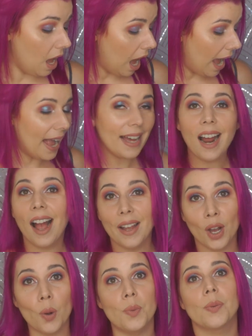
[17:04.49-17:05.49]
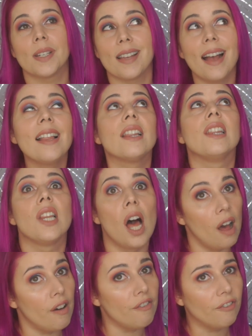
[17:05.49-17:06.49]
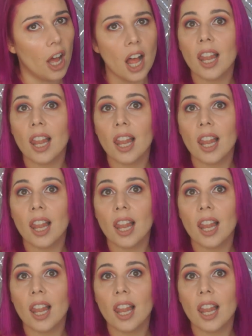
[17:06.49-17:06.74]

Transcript: I had high hopes because I love,